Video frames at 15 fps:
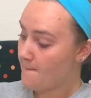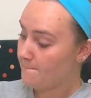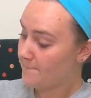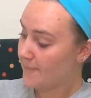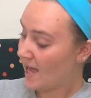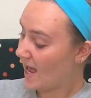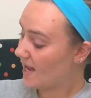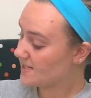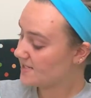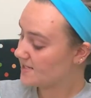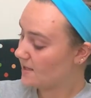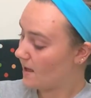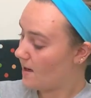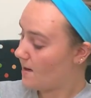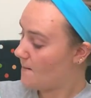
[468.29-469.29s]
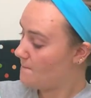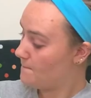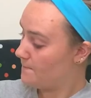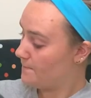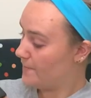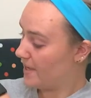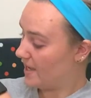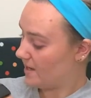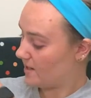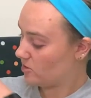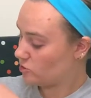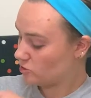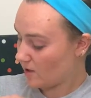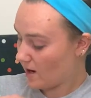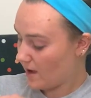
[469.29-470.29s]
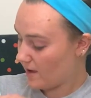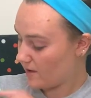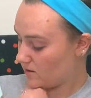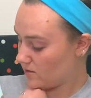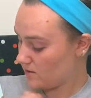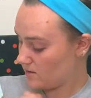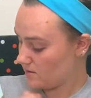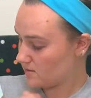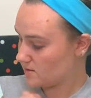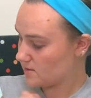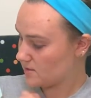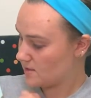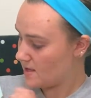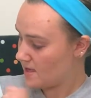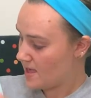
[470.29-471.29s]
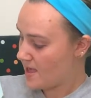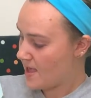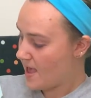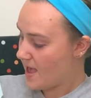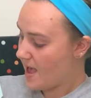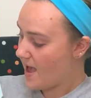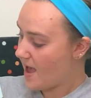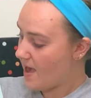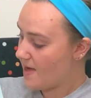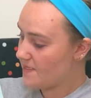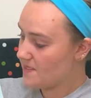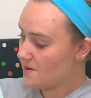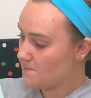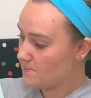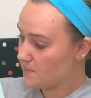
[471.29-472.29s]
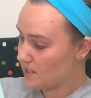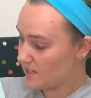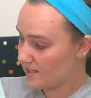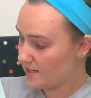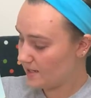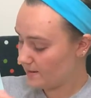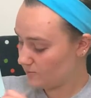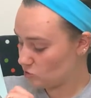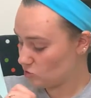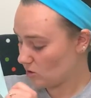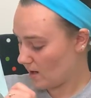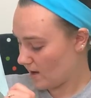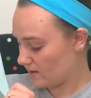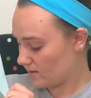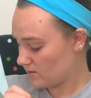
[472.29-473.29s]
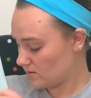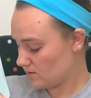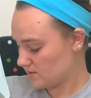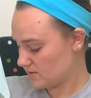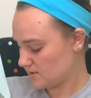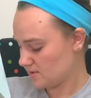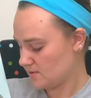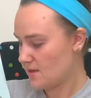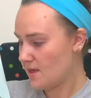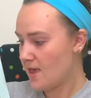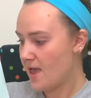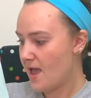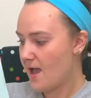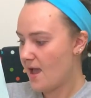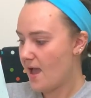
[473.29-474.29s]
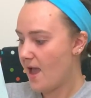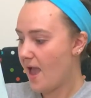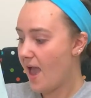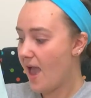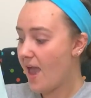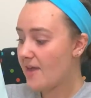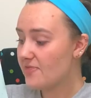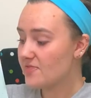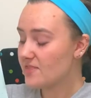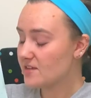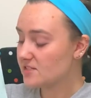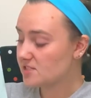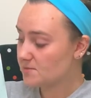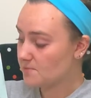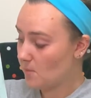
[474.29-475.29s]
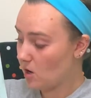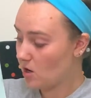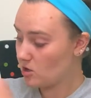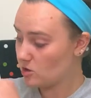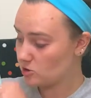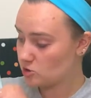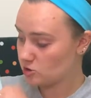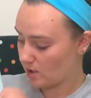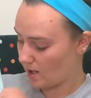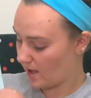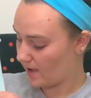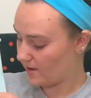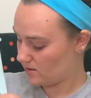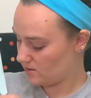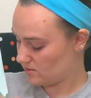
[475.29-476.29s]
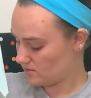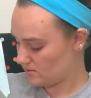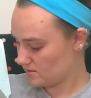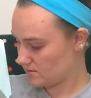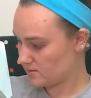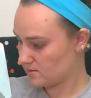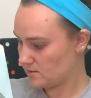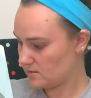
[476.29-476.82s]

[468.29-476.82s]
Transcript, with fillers: Past the big triangles and the medium triangles and the small triangles.